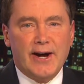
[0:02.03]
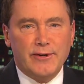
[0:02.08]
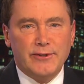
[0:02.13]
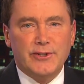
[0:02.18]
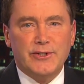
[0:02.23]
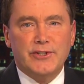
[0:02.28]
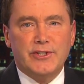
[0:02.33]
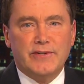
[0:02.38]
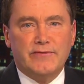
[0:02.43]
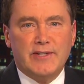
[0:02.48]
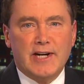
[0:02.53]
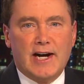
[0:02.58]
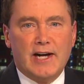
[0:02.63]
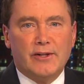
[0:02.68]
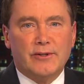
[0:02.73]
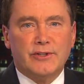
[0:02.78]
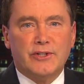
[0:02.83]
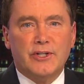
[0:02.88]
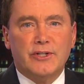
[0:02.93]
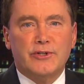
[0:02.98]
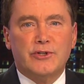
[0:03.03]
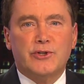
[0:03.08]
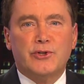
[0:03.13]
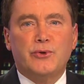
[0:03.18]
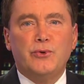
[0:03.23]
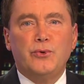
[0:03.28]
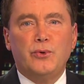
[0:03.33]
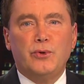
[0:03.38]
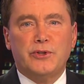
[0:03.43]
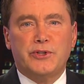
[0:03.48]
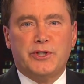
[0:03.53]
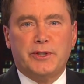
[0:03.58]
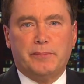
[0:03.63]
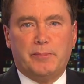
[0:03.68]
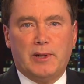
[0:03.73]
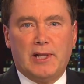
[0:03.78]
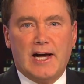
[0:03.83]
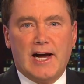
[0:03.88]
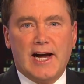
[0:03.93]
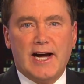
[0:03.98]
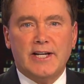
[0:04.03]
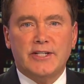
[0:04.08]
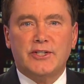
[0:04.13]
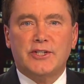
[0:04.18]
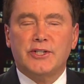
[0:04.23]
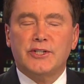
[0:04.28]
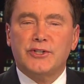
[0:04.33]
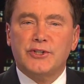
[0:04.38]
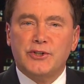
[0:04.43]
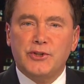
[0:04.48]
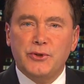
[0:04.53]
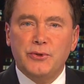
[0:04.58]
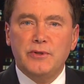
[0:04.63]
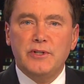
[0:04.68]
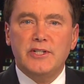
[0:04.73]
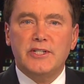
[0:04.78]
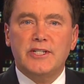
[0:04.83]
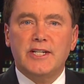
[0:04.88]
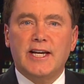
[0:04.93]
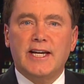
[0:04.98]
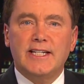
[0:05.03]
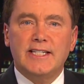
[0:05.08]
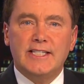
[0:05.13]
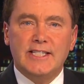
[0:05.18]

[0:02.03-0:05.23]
thousands of dollars in school supplies to students